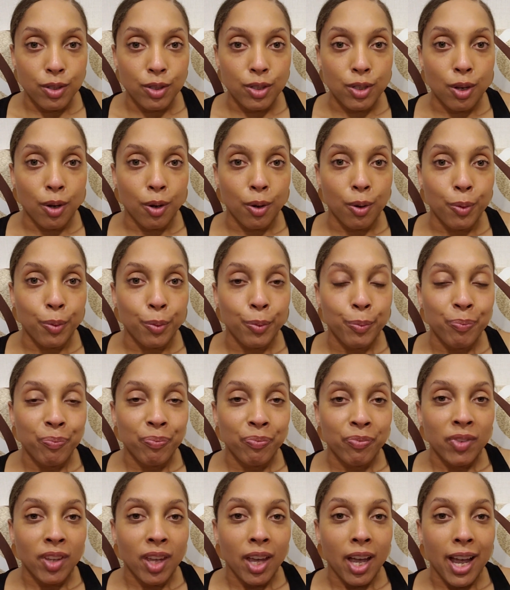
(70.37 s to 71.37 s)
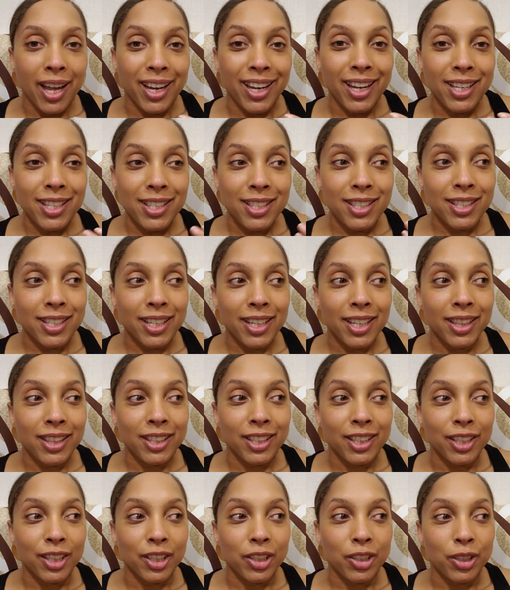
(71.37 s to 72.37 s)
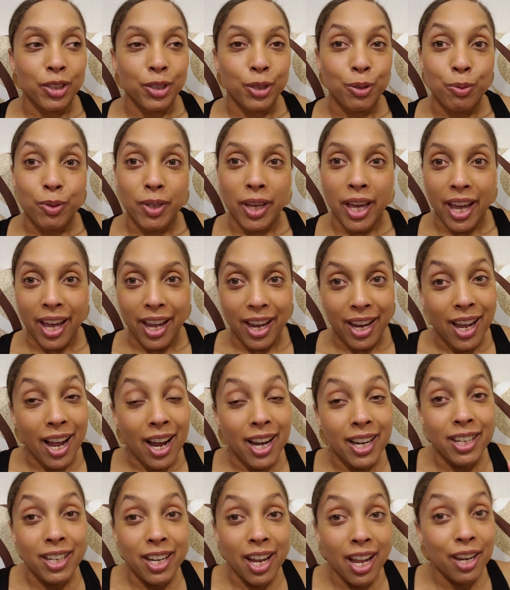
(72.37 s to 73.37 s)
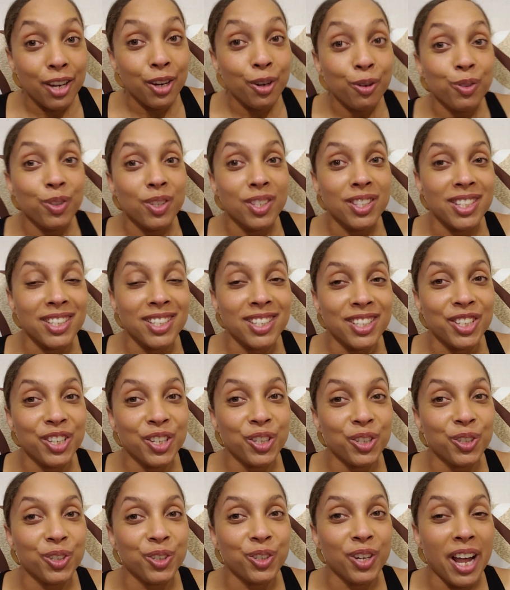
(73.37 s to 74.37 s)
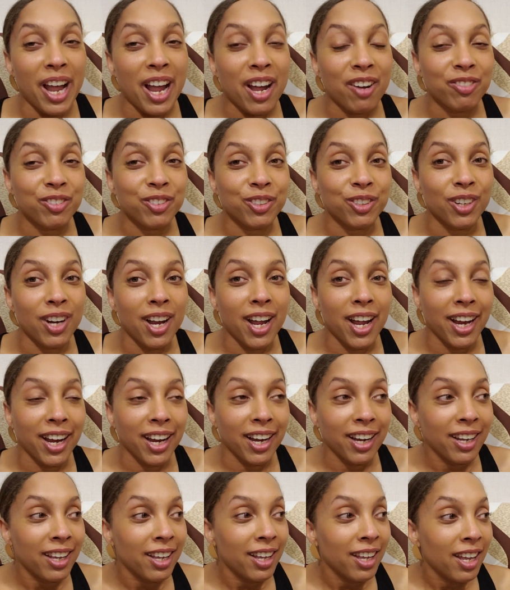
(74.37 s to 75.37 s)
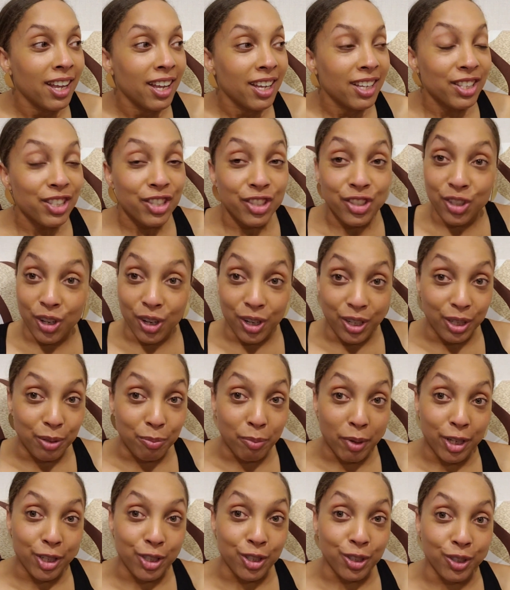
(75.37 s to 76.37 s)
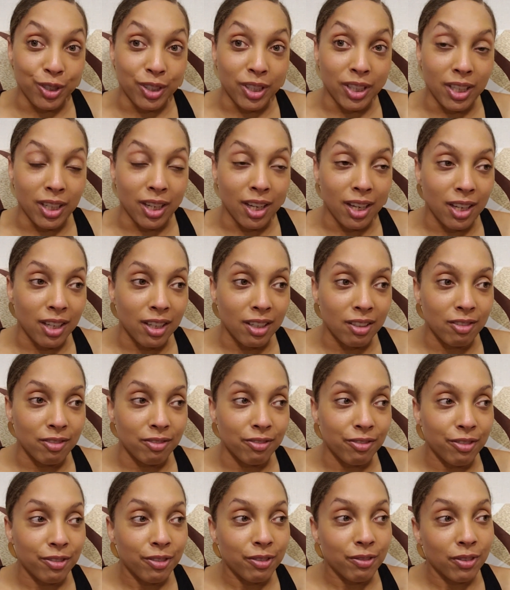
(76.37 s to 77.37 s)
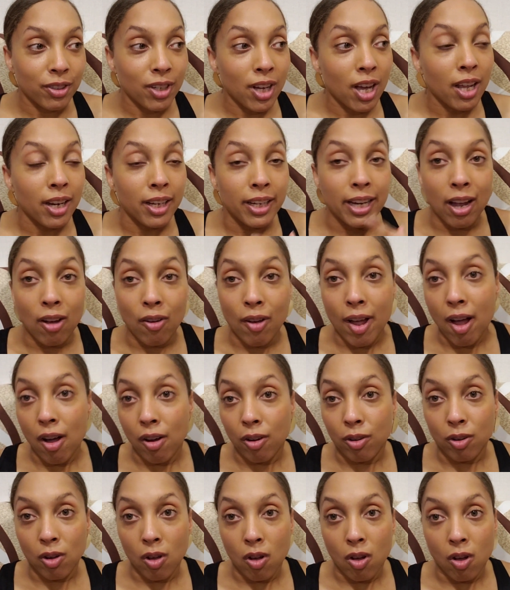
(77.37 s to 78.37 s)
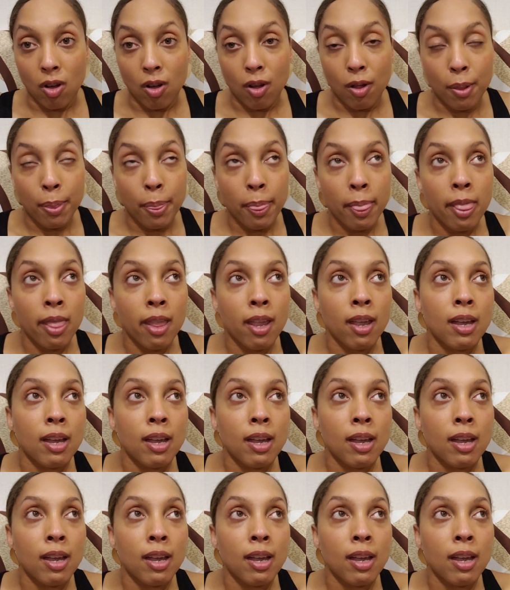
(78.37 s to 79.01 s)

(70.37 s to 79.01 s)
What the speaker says: So I guess in the UK, I did not know this until after I started my journey of cutting out alcohol.